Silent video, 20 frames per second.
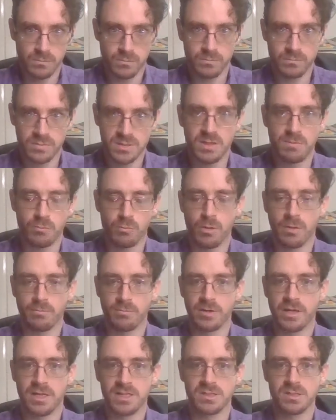some
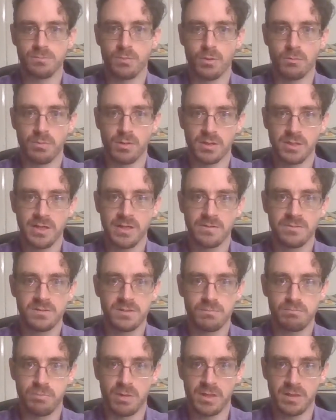reprehensible beliefs,
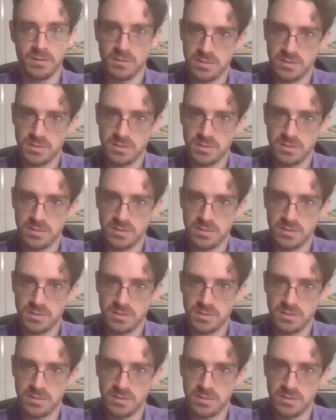but